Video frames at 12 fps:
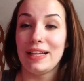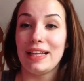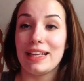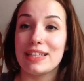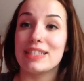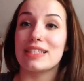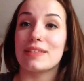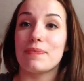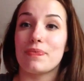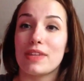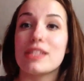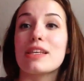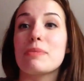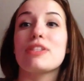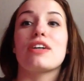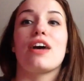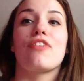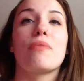it's going to be
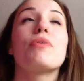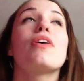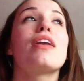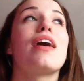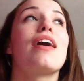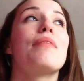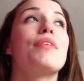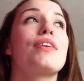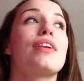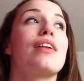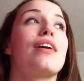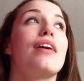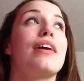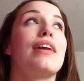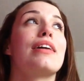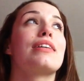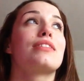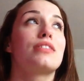tough. I'm not going to lie,
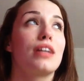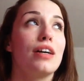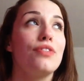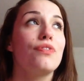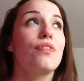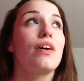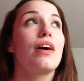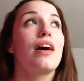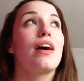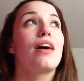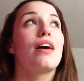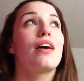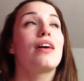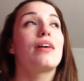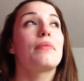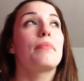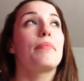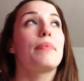like, it's tough,
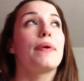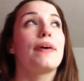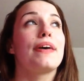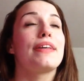but